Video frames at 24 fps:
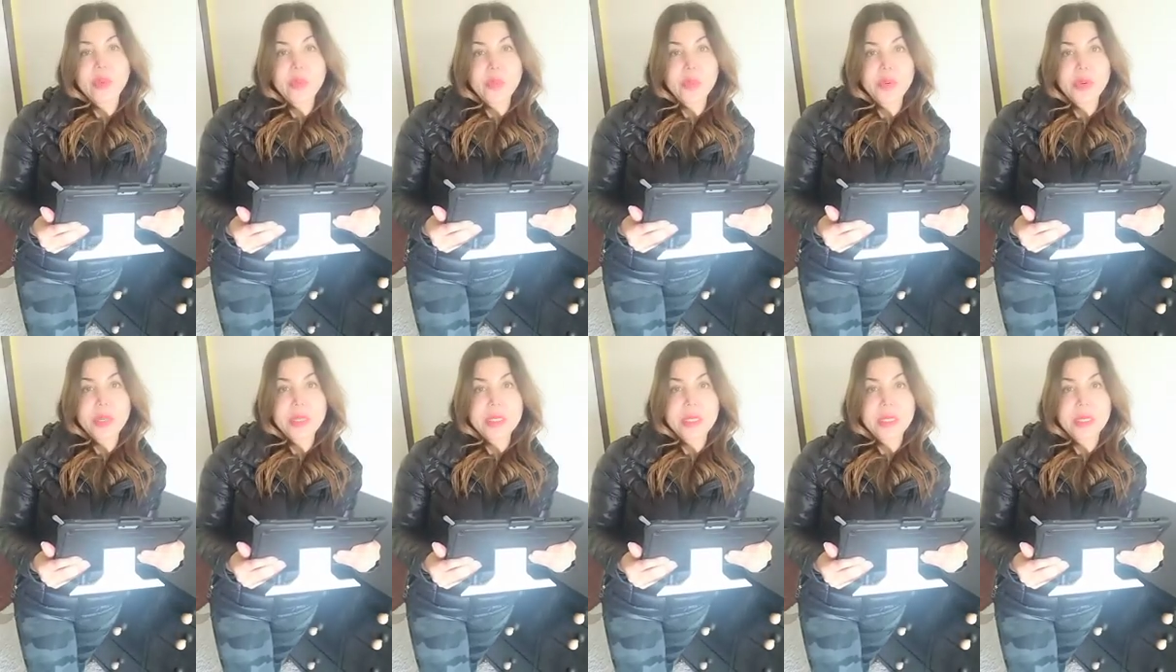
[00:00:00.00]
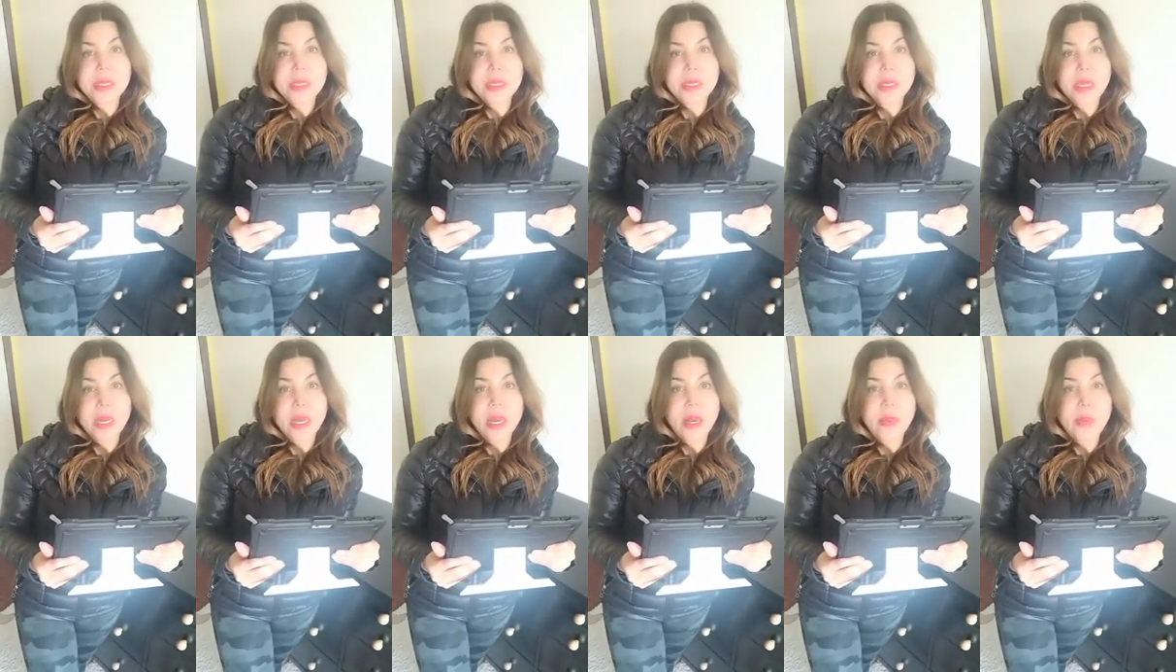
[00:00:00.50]
prisons.
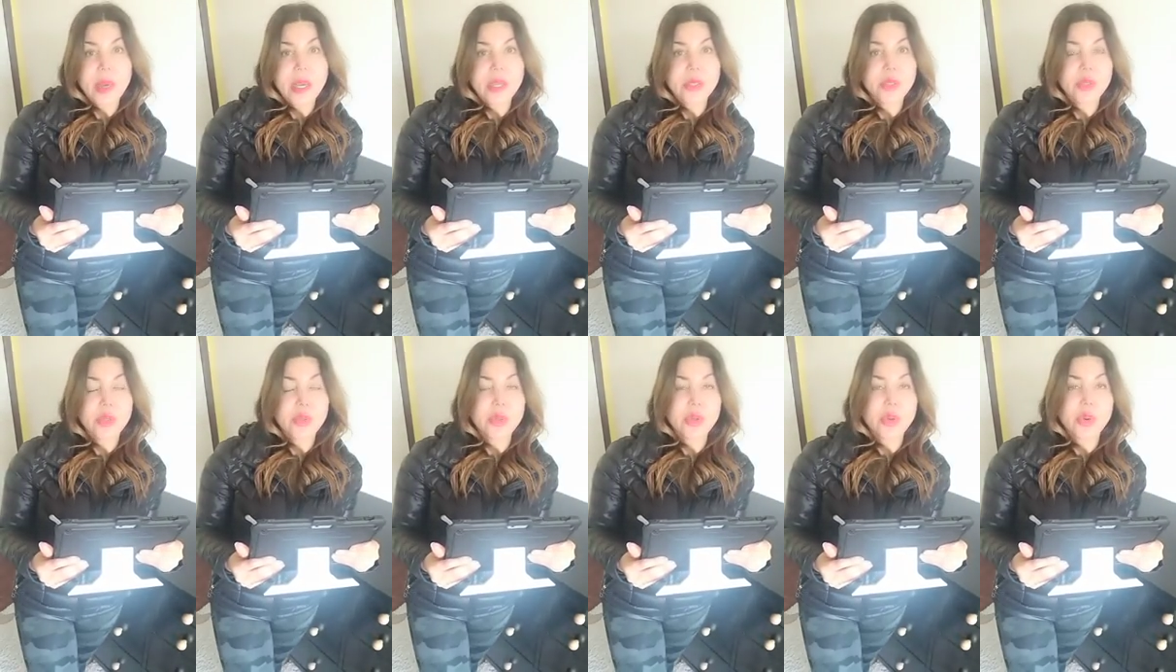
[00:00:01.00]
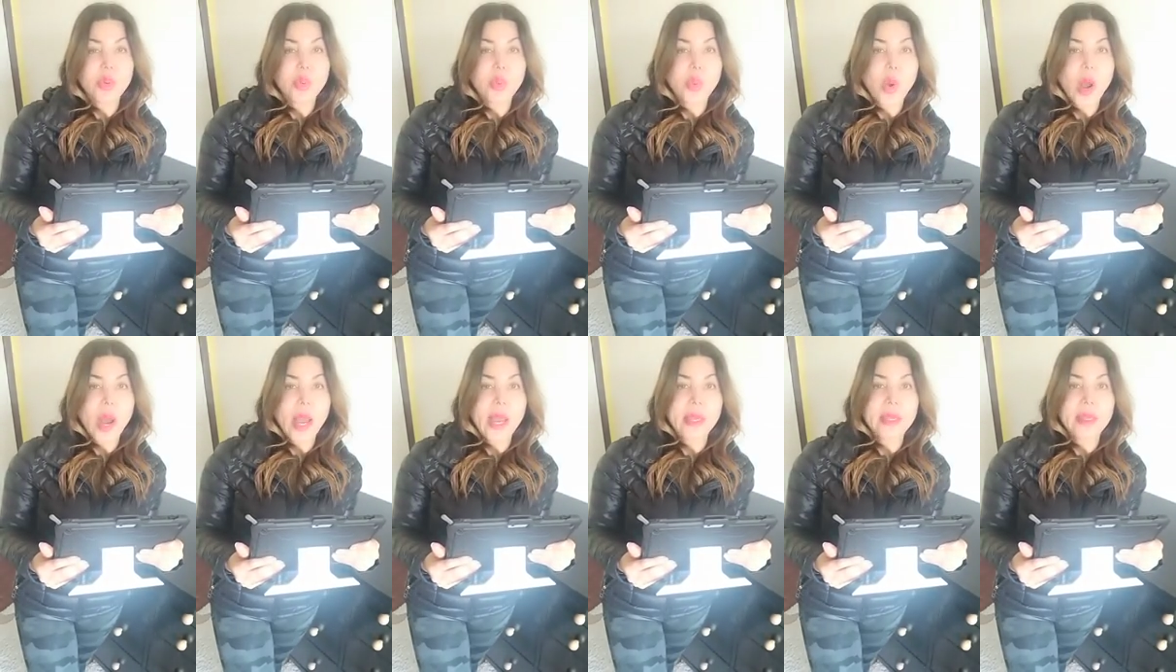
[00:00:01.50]
I don't know
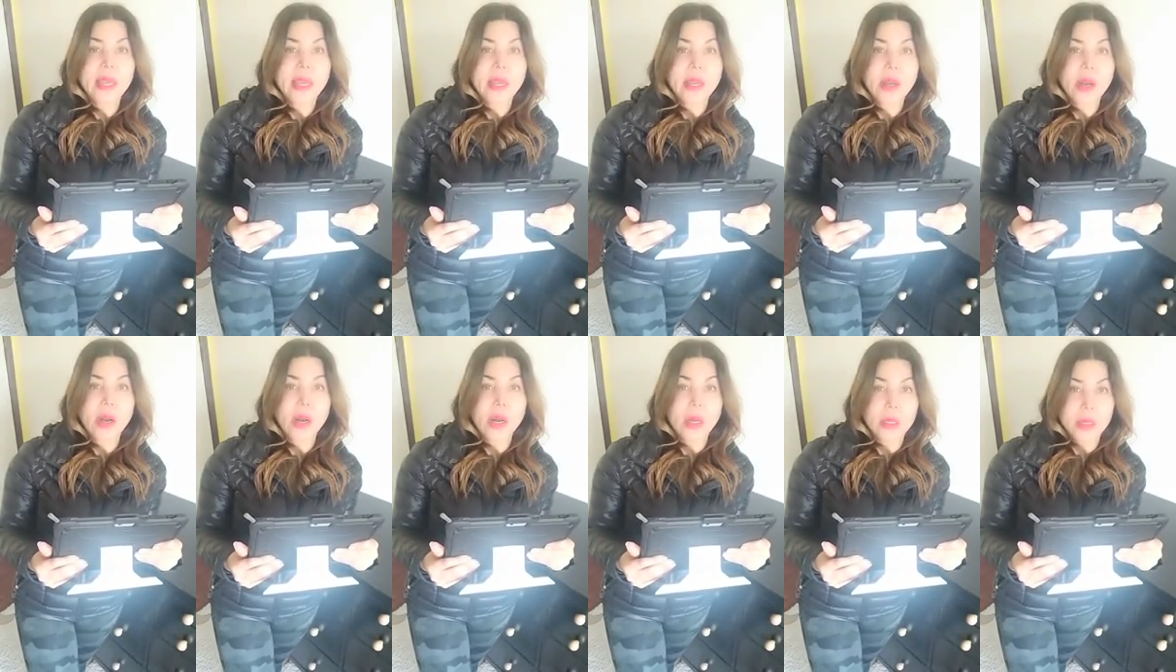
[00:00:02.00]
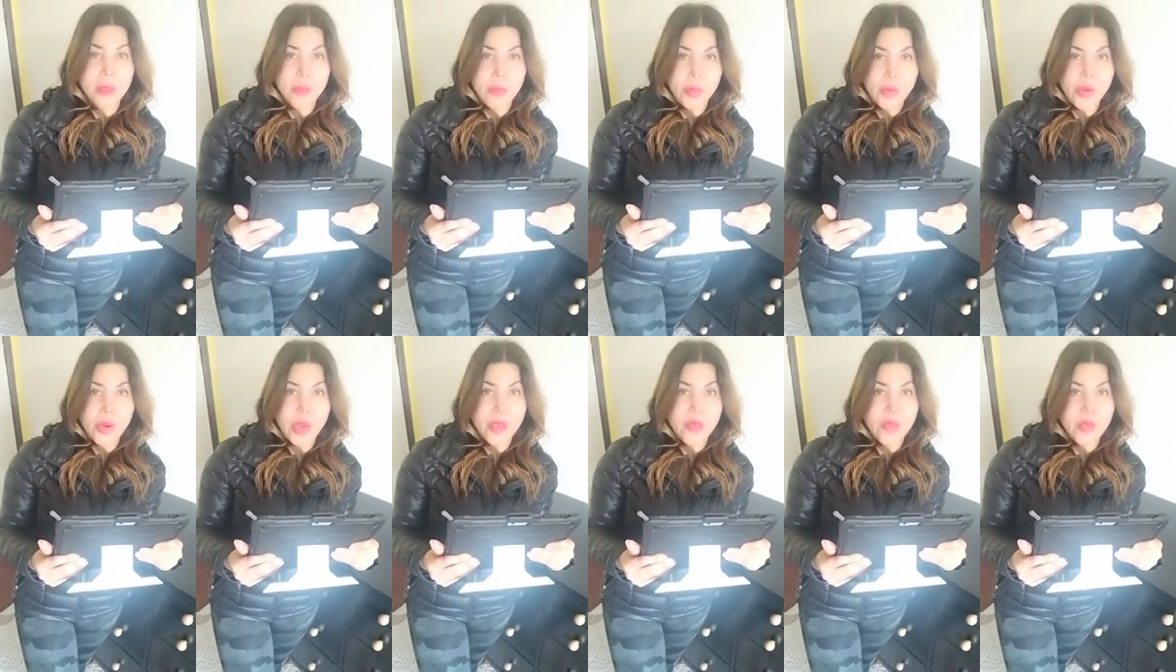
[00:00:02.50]
why they call them
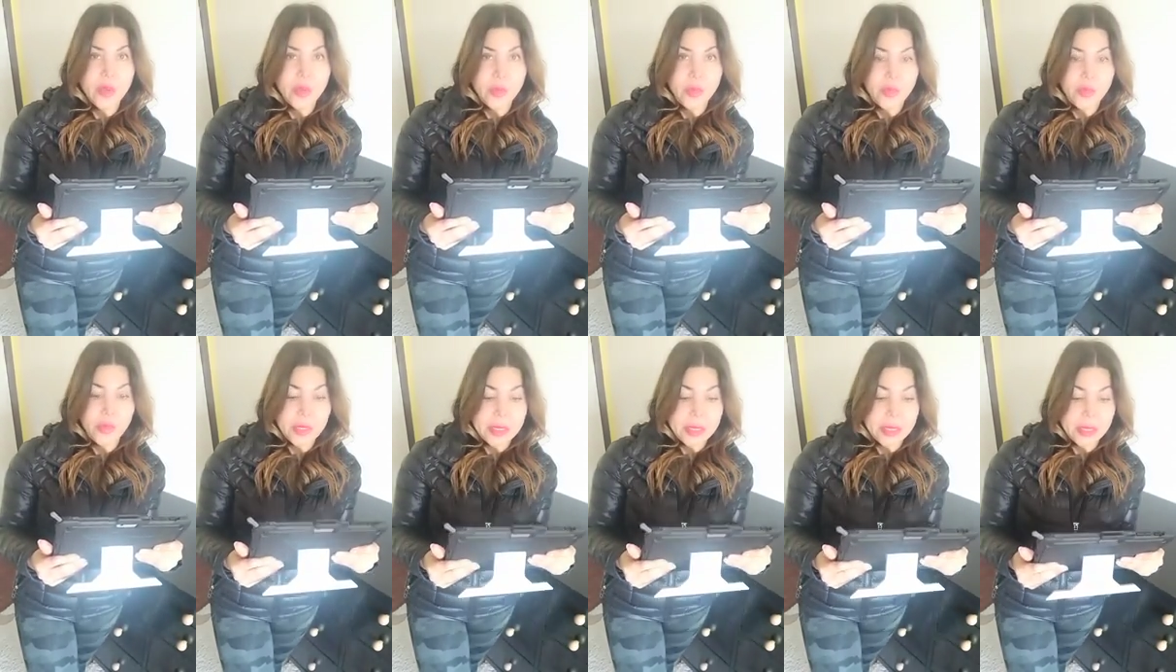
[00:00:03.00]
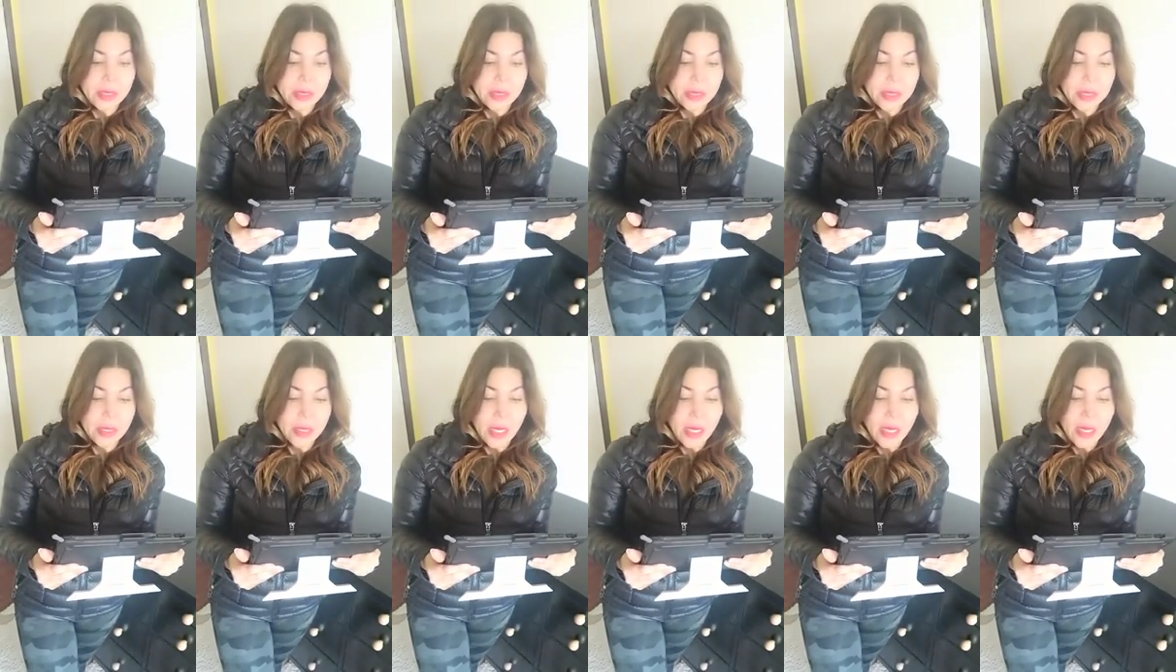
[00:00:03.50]
private prisons.
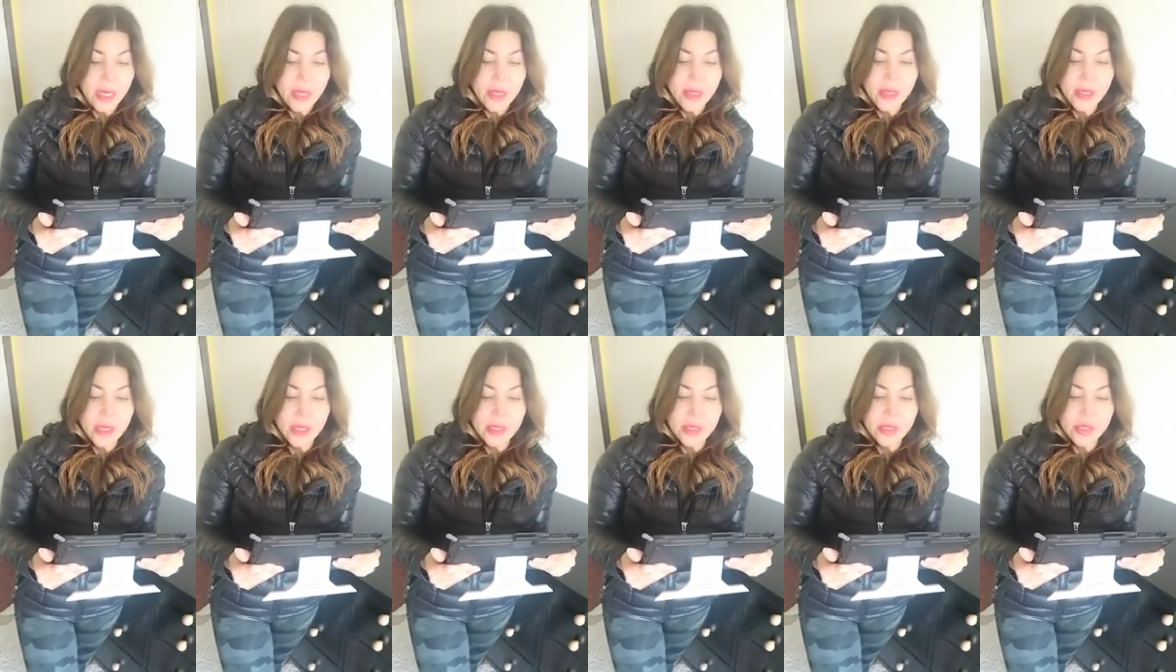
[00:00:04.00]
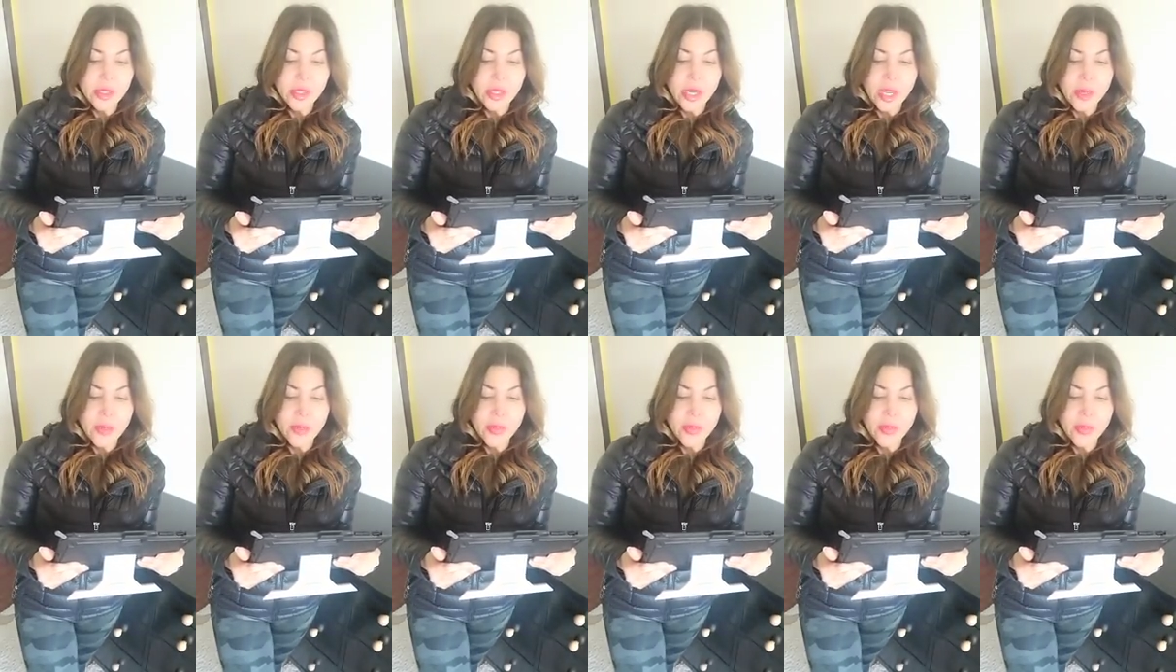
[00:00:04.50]
These are not